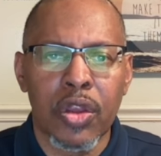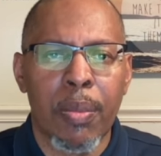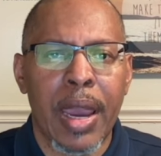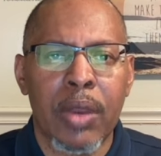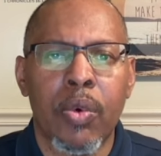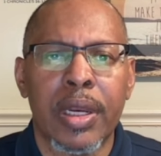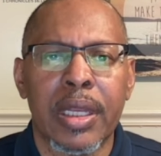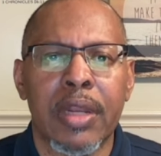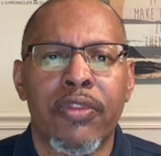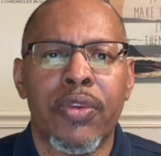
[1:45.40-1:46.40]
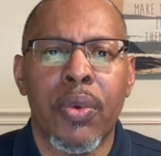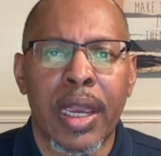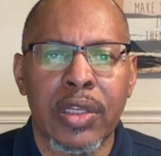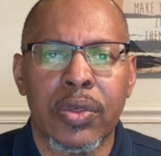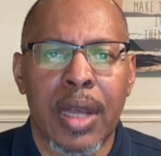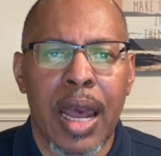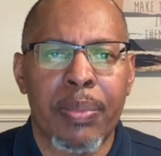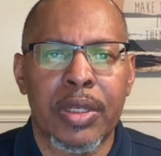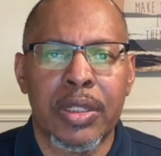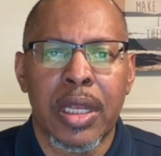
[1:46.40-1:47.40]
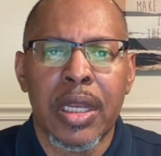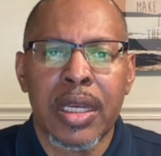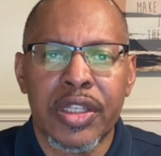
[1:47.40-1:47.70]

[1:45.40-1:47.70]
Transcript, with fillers: You might want to get a few extra copies